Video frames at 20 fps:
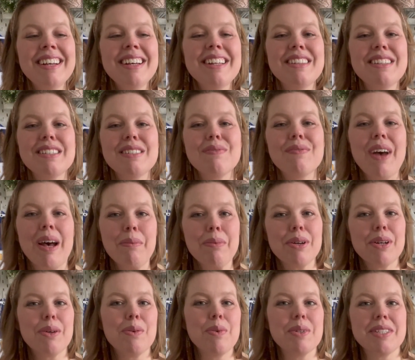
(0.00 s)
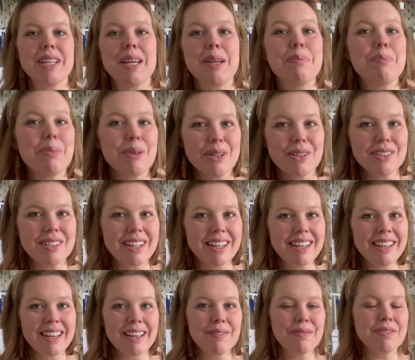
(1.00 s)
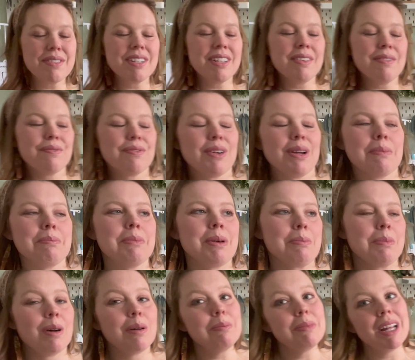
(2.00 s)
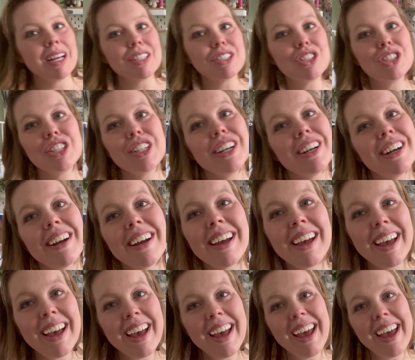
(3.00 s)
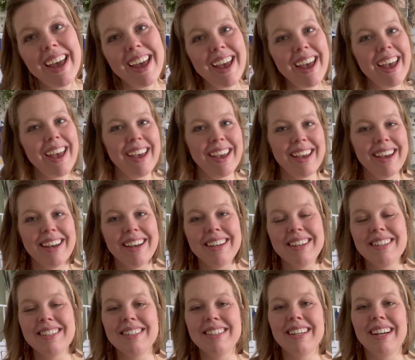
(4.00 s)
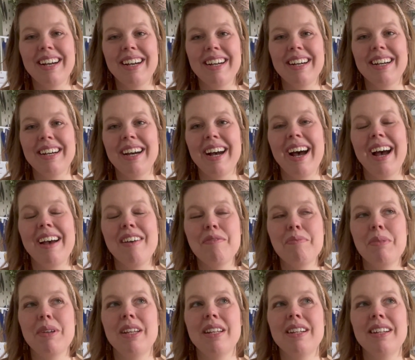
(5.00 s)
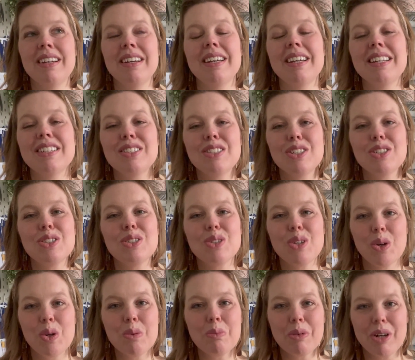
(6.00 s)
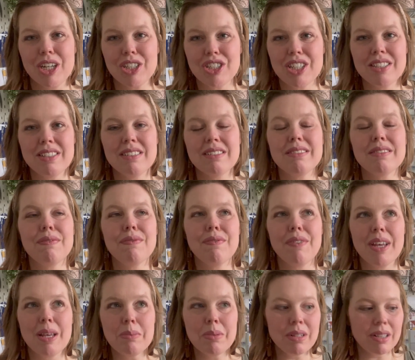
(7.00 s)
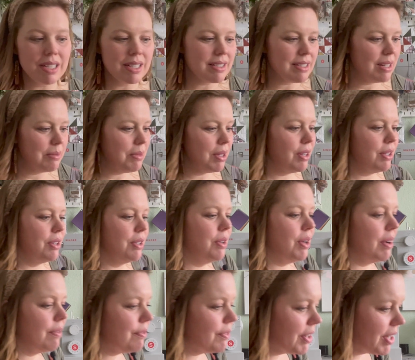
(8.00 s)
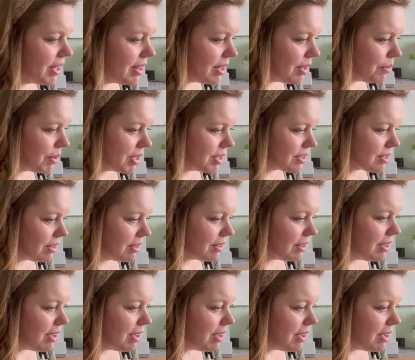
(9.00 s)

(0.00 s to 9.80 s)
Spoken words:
This fabric was a birthday gift from my mom last year, and it's just so precious. It's Fabulism. Forget that what it's called.